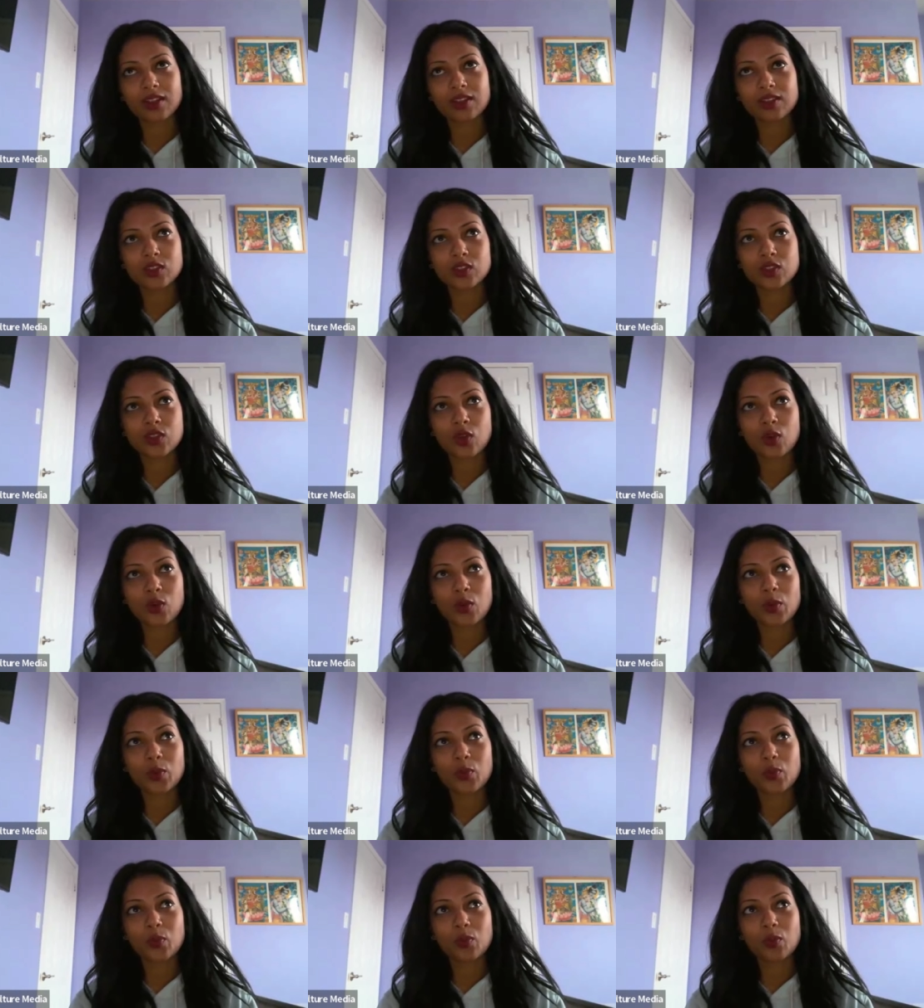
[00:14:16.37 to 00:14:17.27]
So
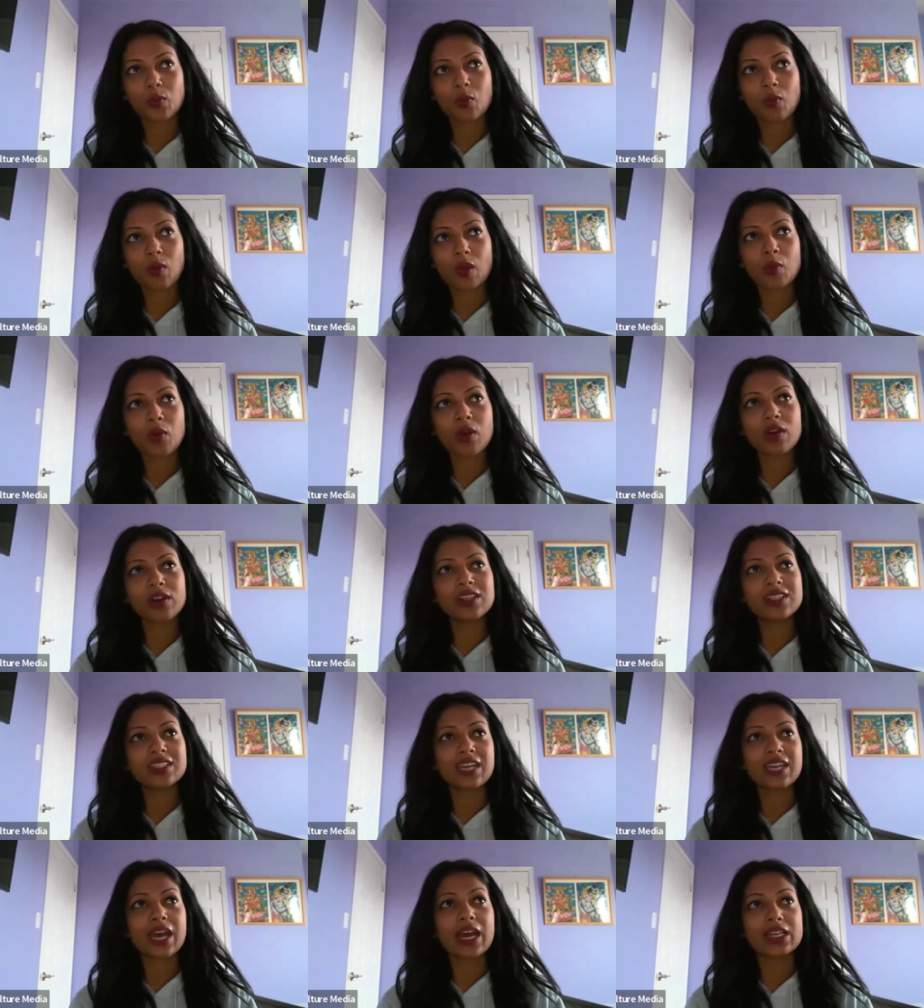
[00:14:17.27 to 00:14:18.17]
I wanted
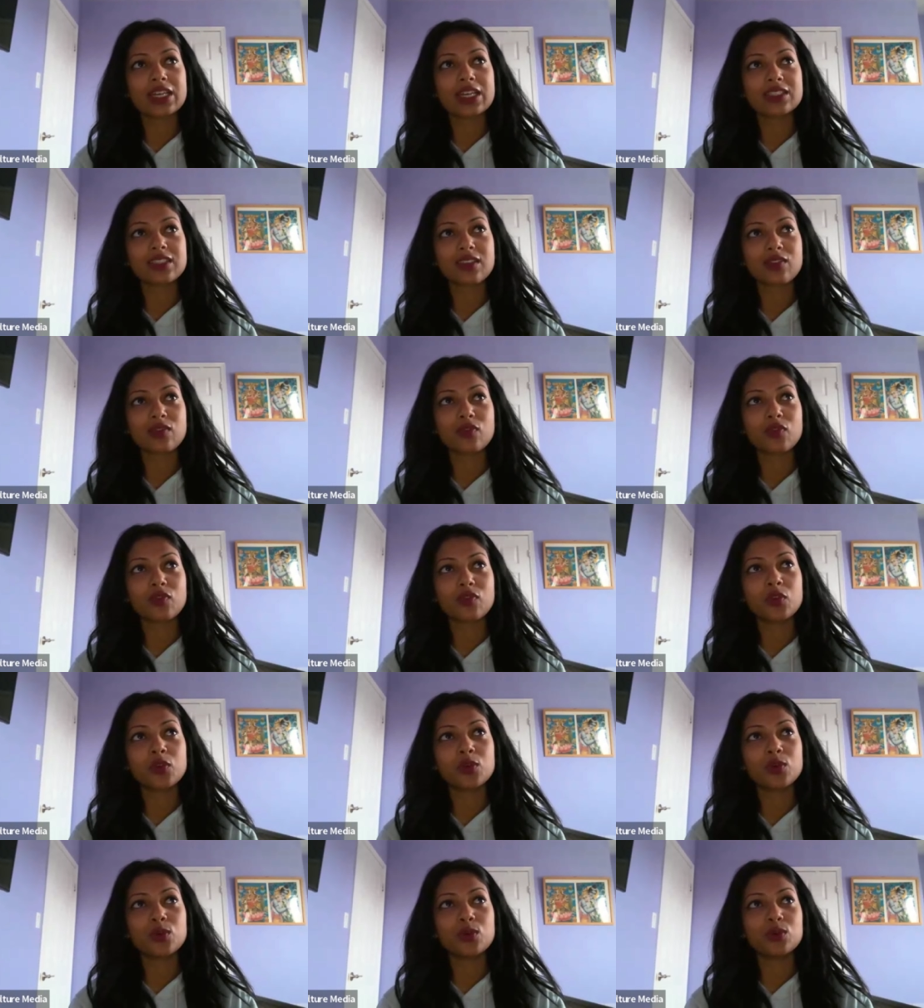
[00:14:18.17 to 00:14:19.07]
to ask, if
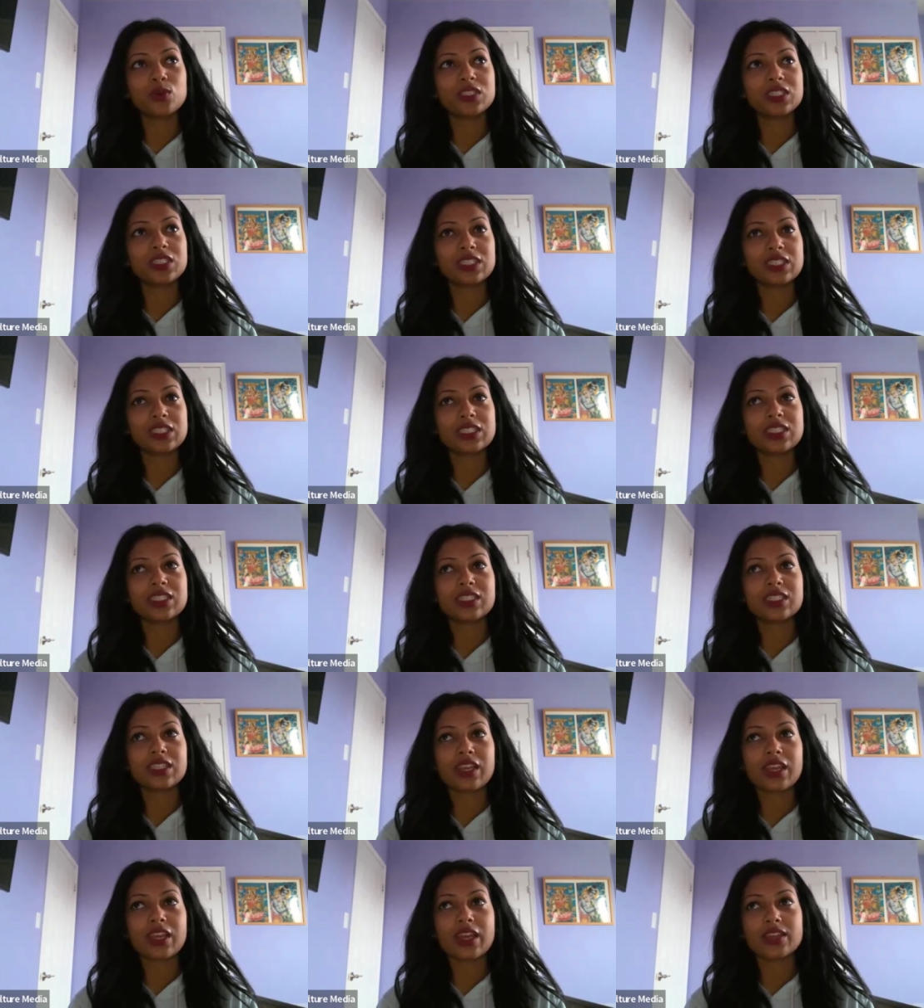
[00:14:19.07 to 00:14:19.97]
you didn't
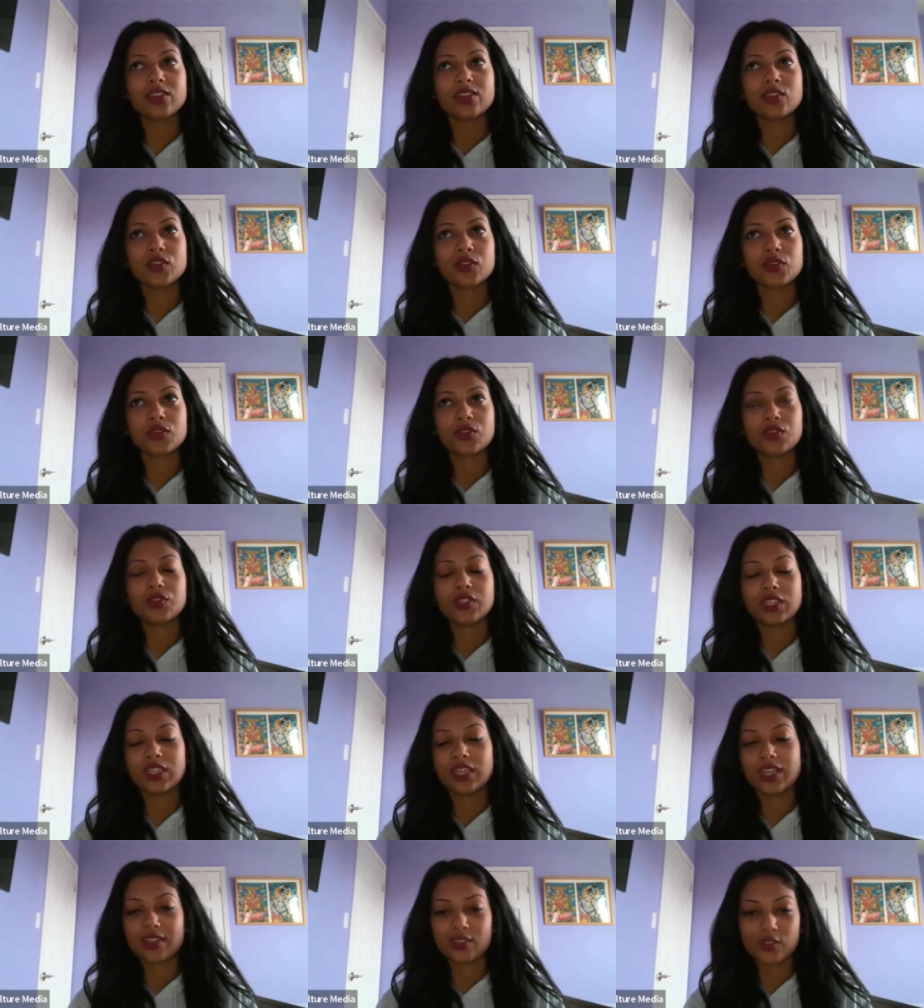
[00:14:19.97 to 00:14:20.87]
enter
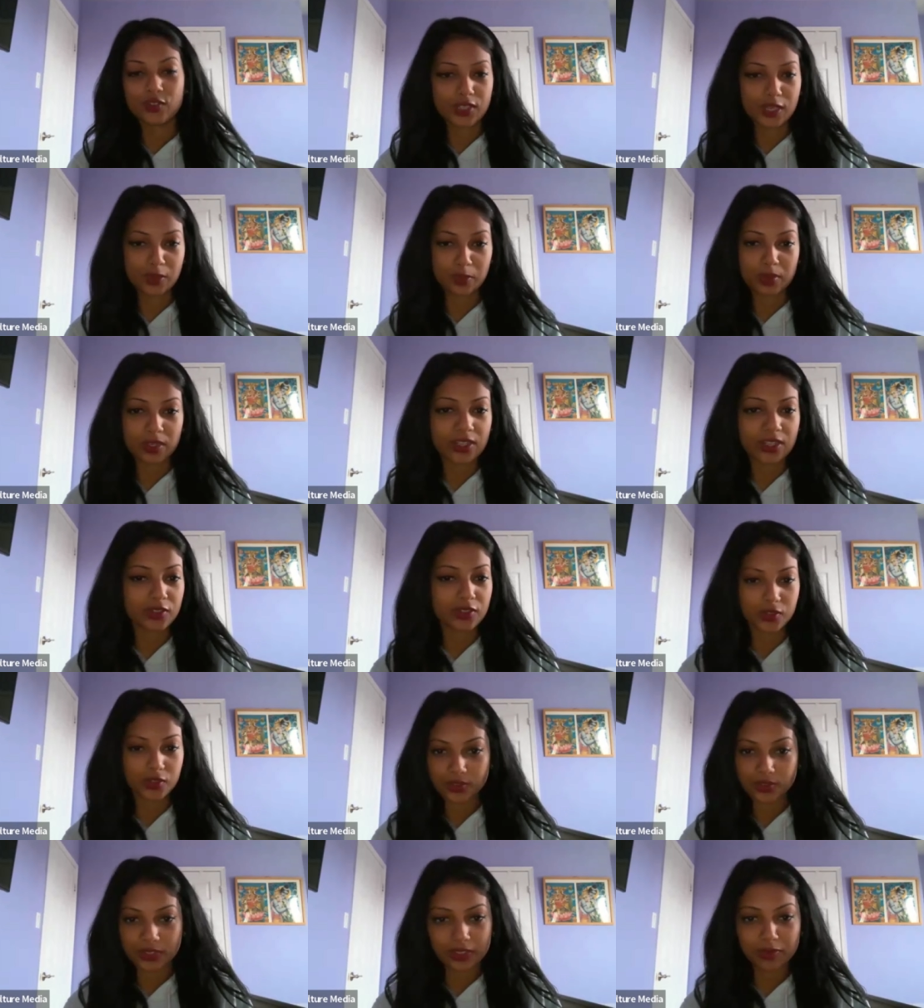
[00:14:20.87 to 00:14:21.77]
the entertainment
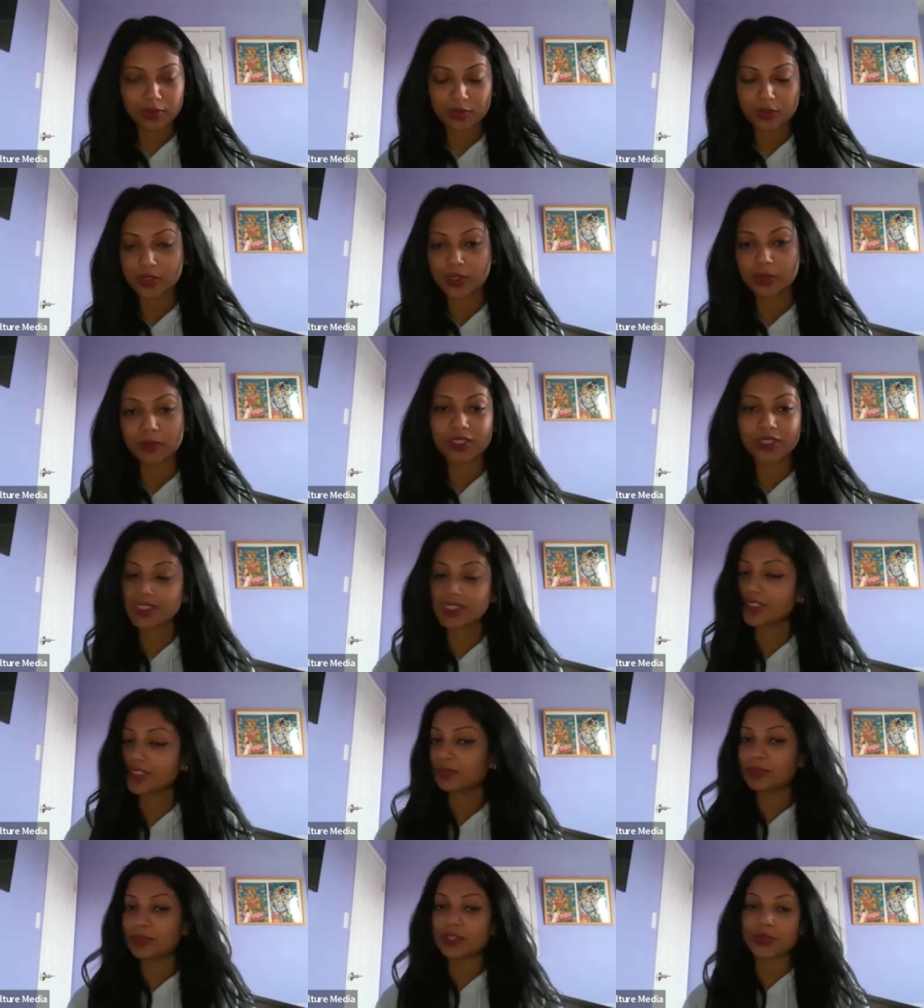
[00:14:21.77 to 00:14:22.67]
industry for some
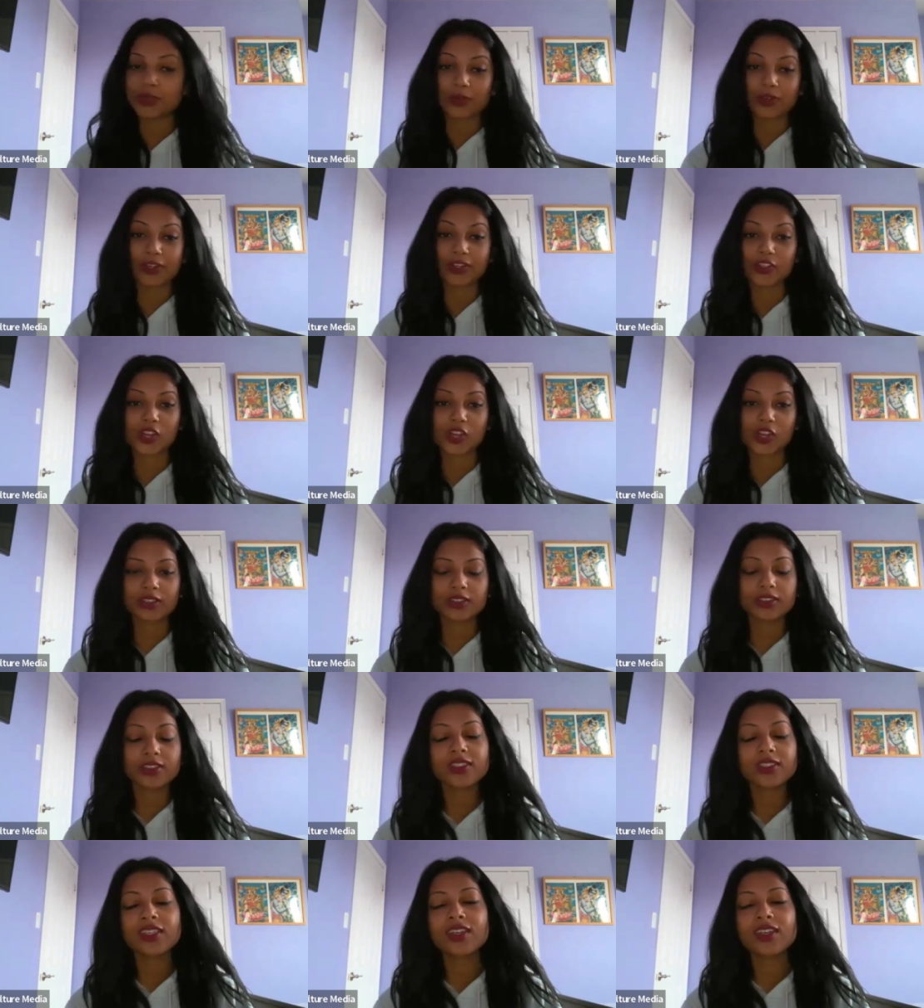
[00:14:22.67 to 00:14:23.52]
reason when you were a child,